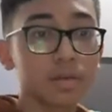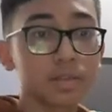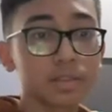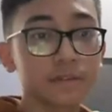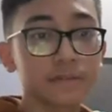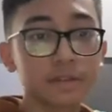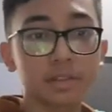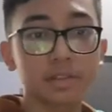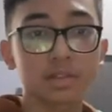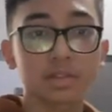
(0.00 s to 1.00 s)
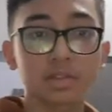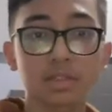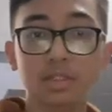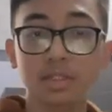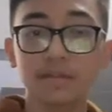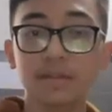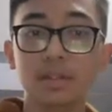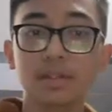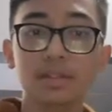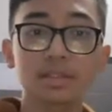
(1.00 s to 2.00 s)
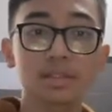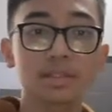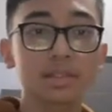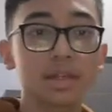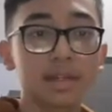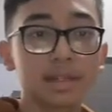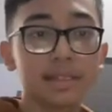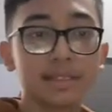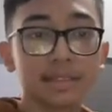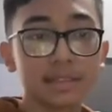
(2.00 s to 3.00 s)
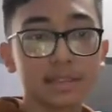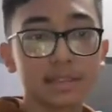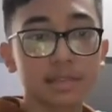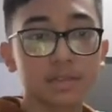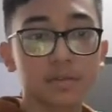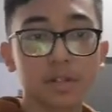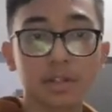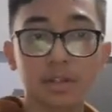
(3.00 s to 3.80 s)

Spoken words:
he was the first to successfully discuss diseases